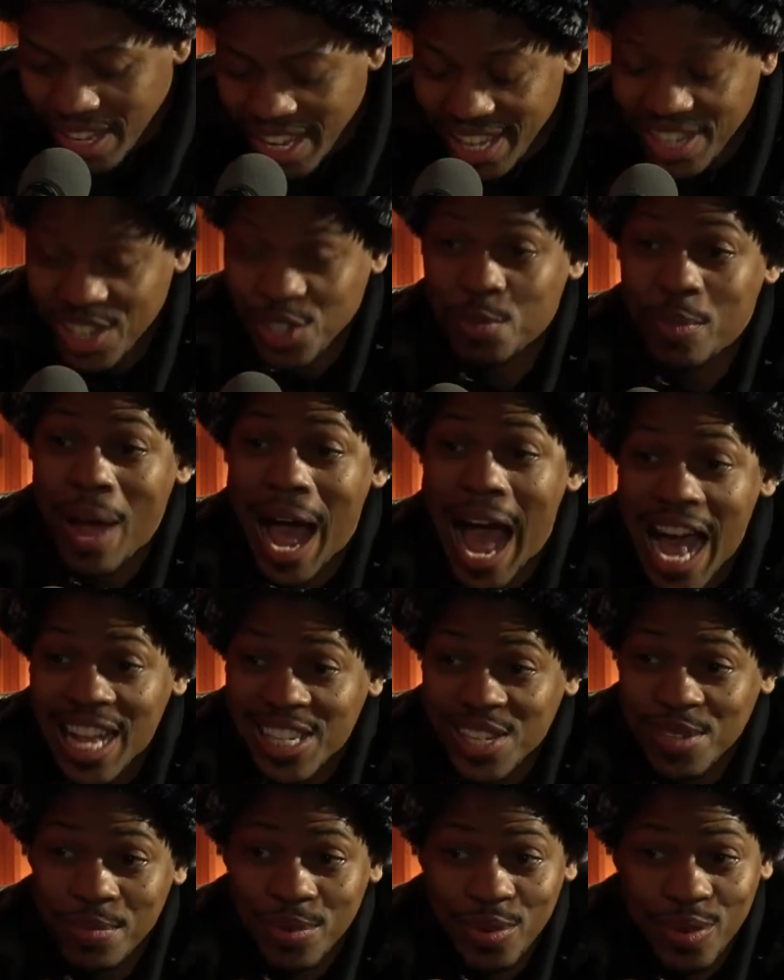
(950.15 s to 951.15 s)
and it's
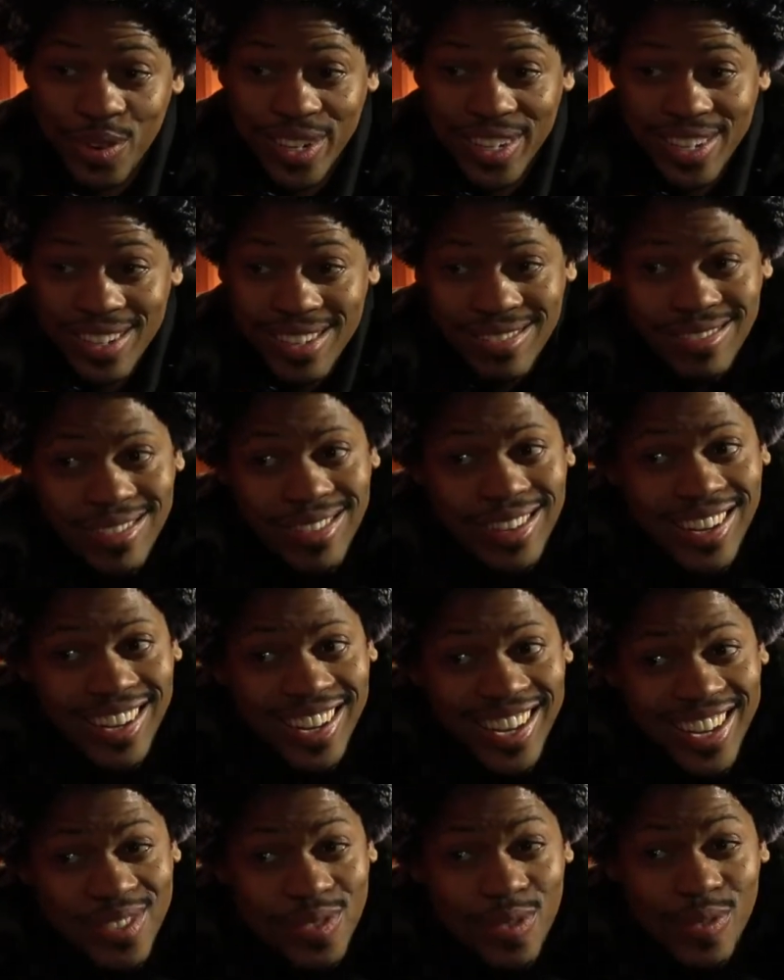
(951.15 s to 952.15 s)
possible, and it's
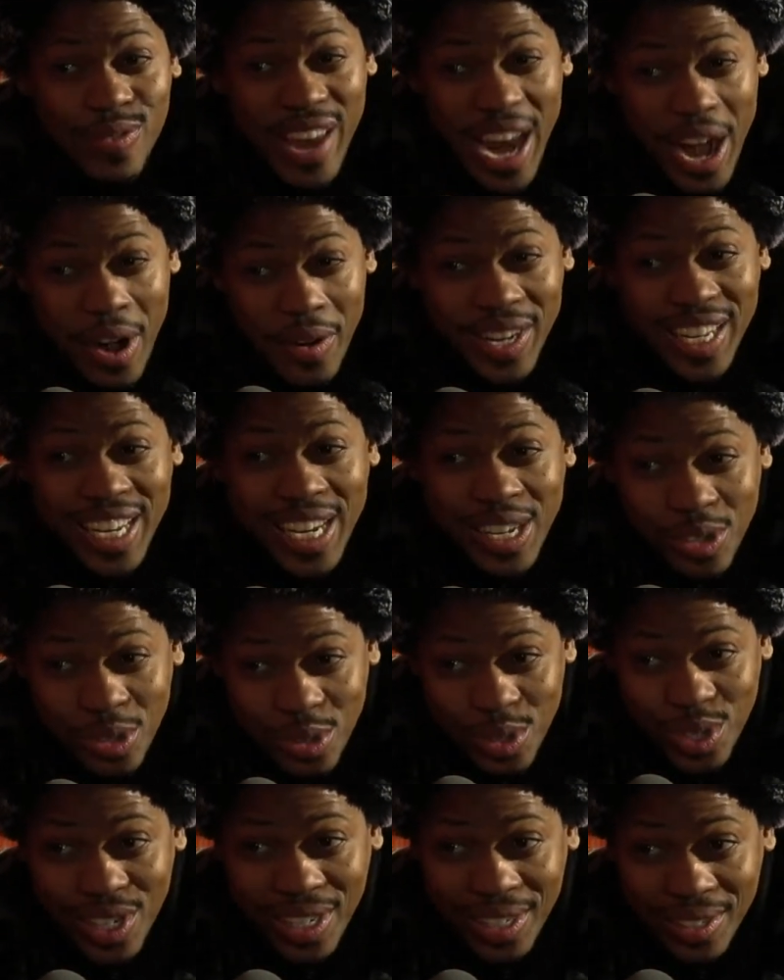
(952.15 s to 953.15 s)
very
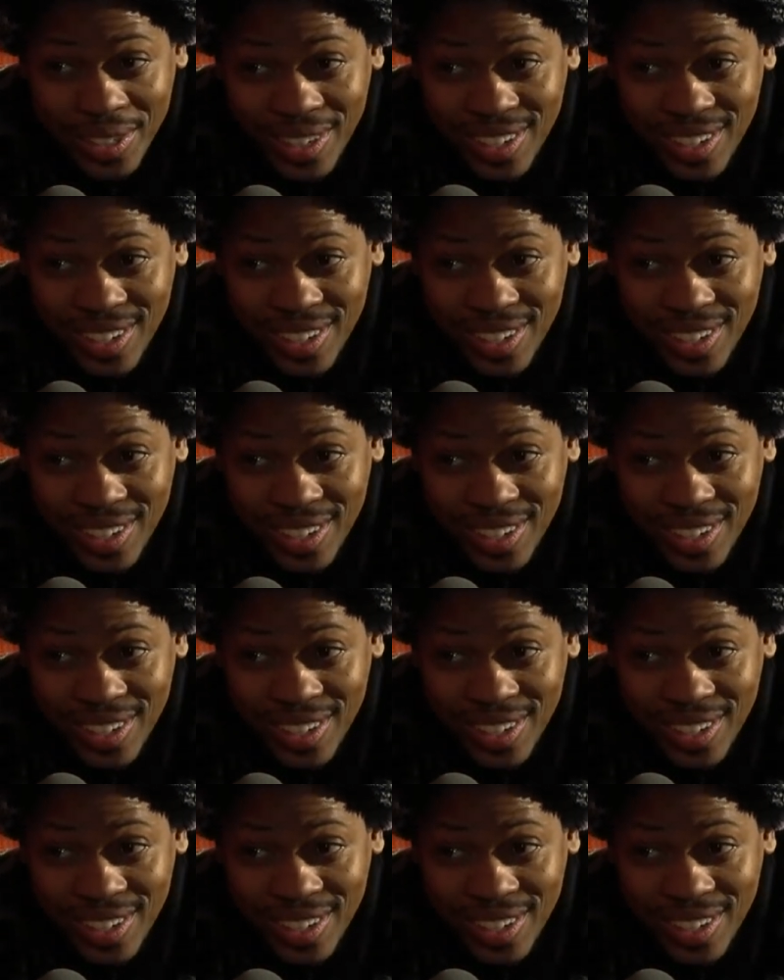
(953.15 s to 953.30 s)
interesting.